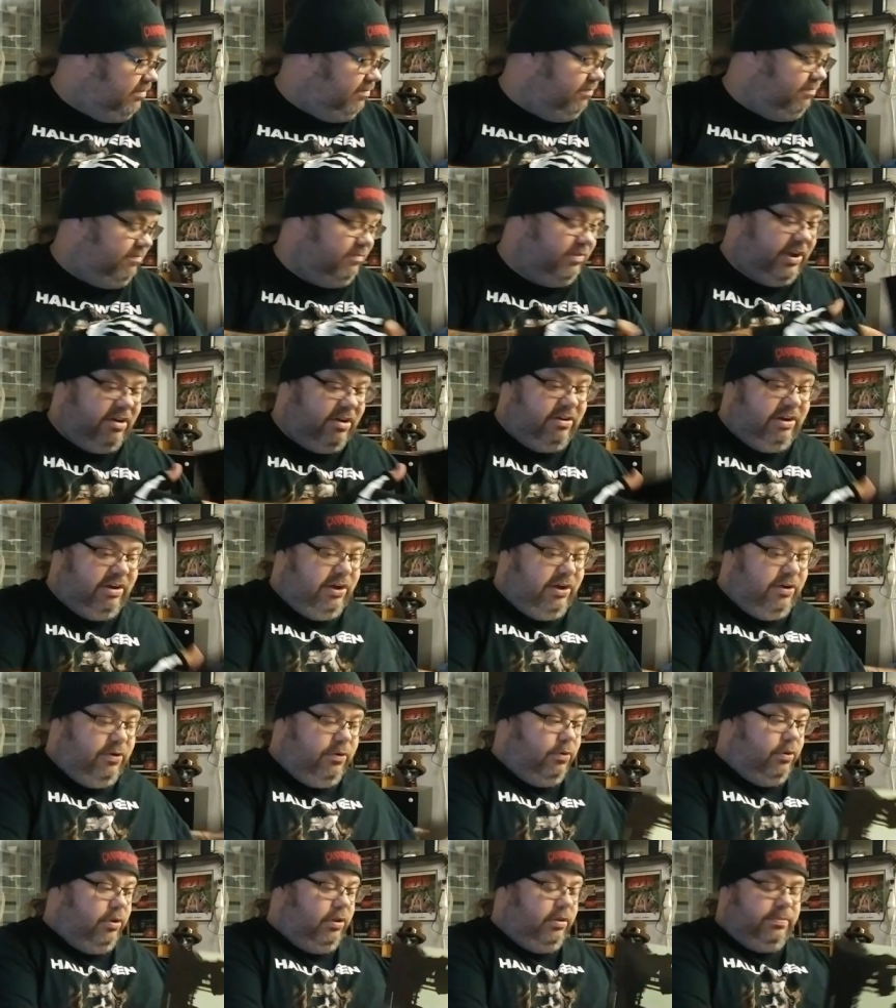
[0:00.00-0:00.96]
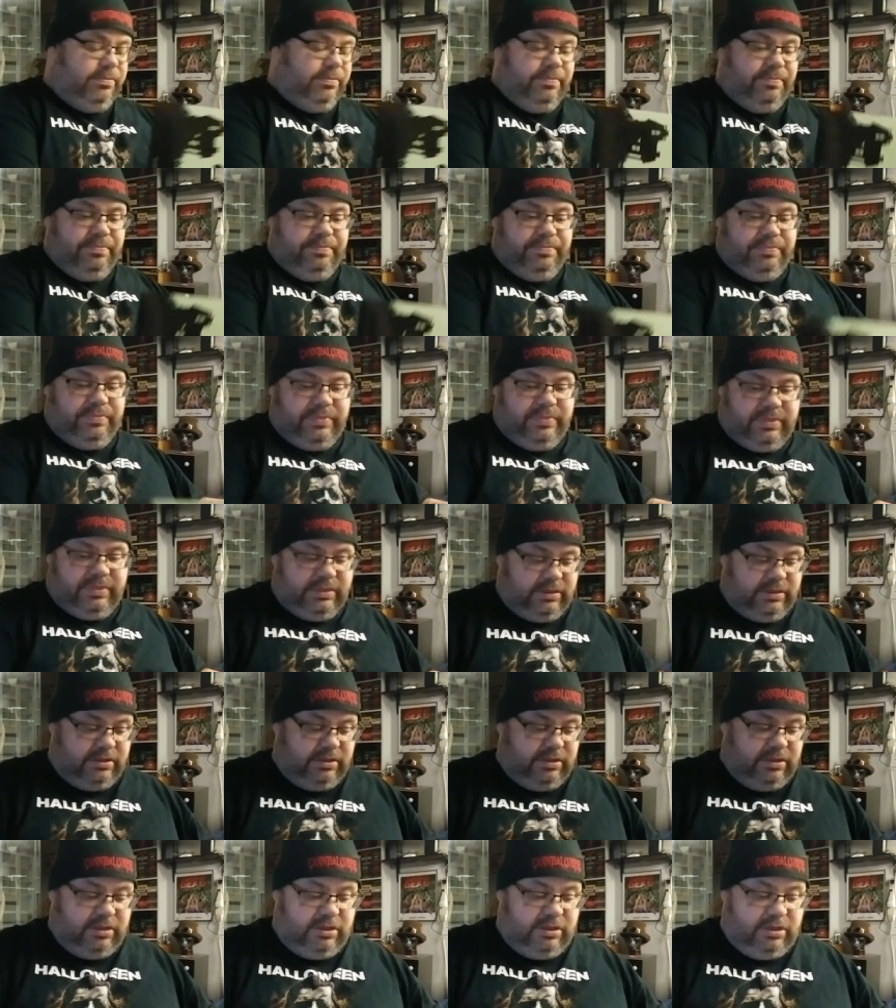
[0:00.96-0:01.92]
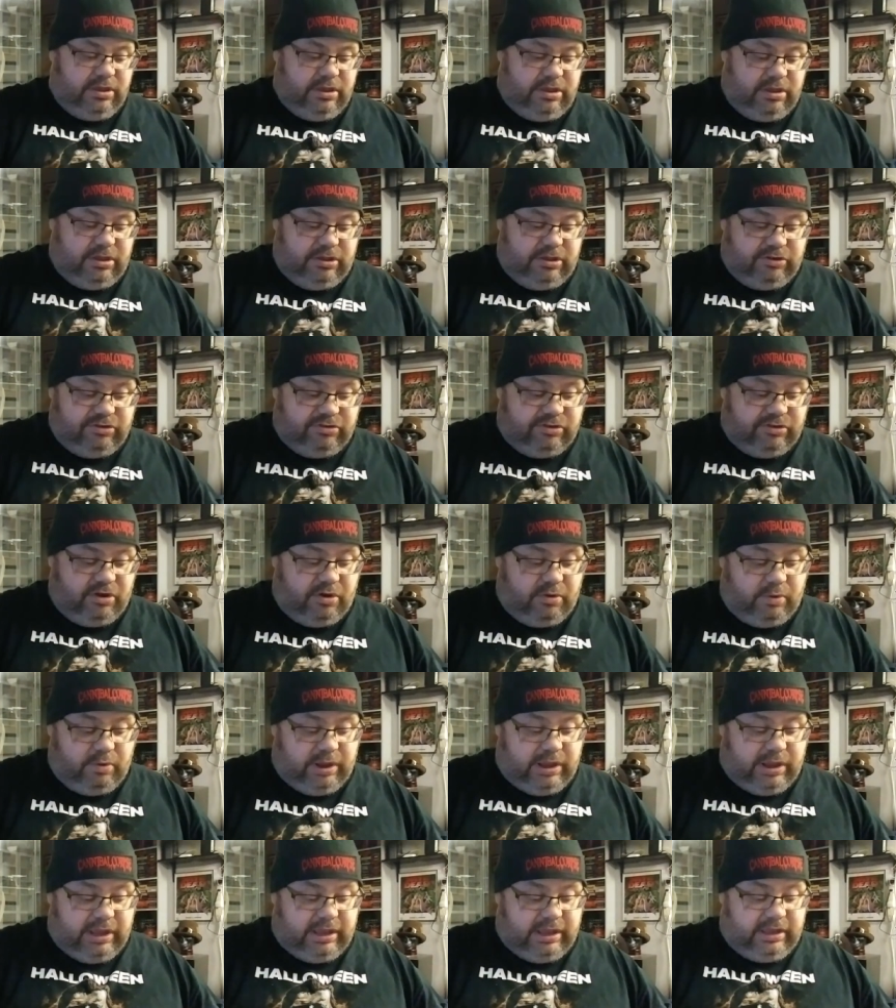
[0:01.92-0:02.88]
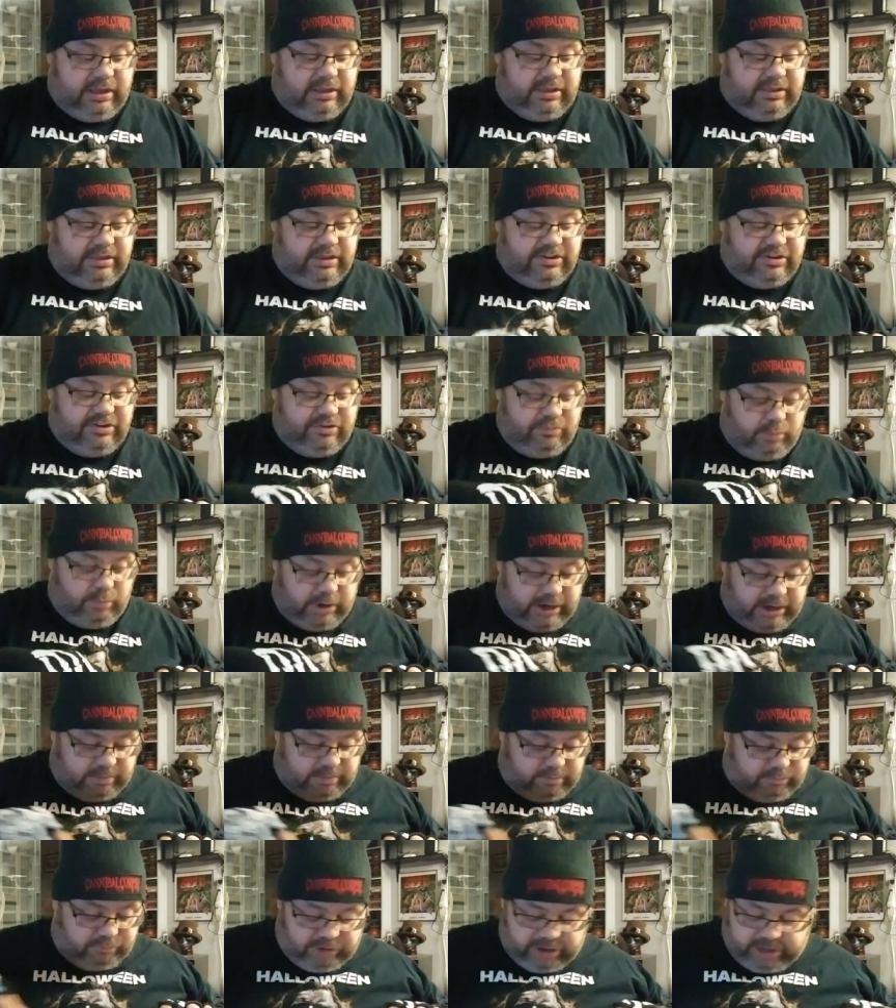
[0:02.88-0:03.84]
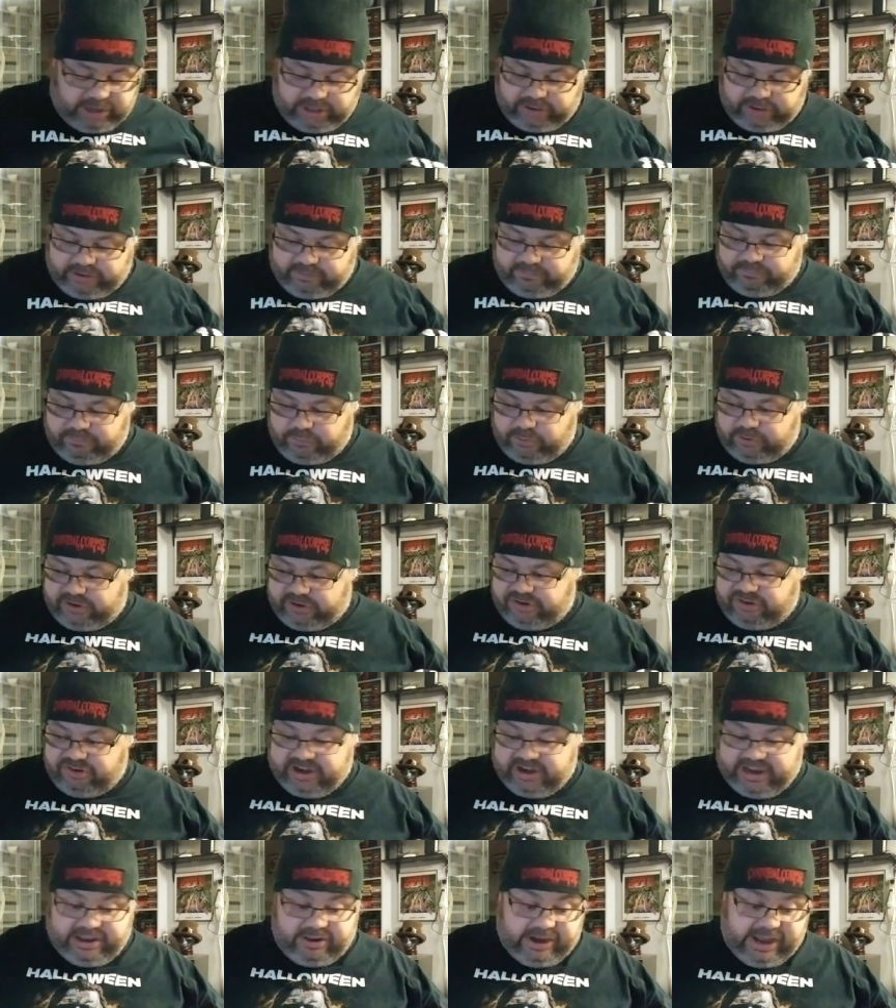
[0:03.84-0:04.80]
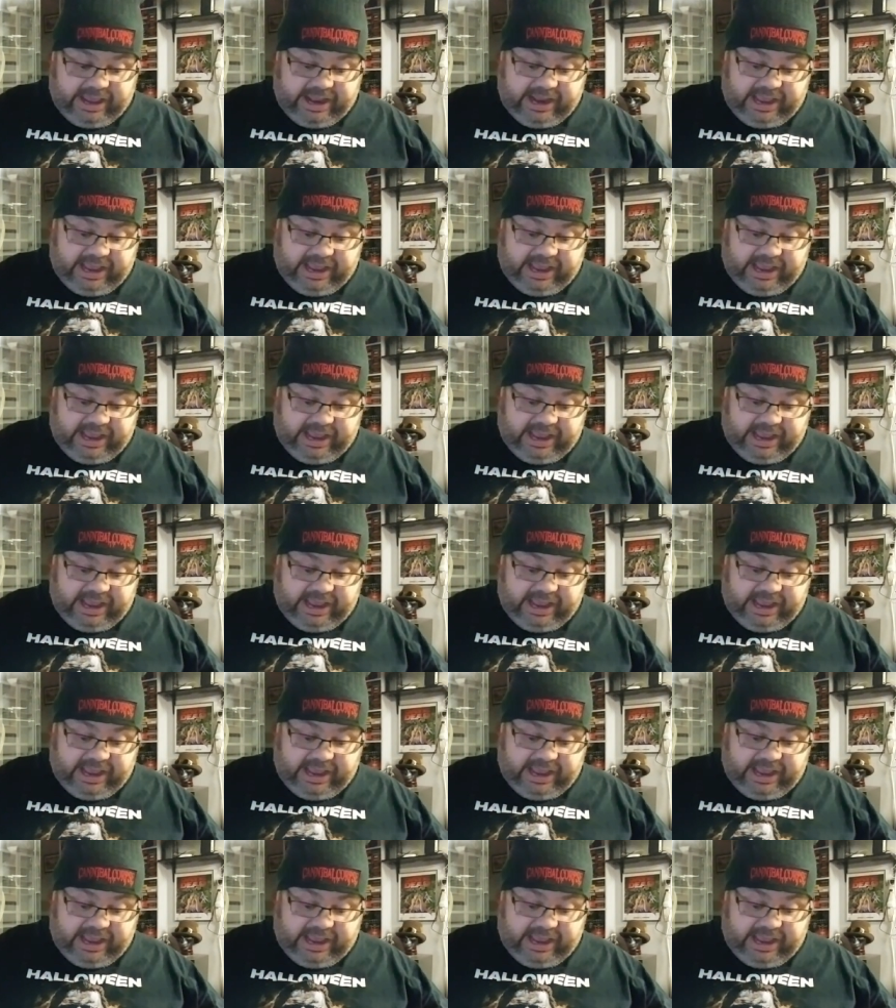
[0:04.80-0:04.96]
Very cool. So, this is one I'm really looking forward to check out.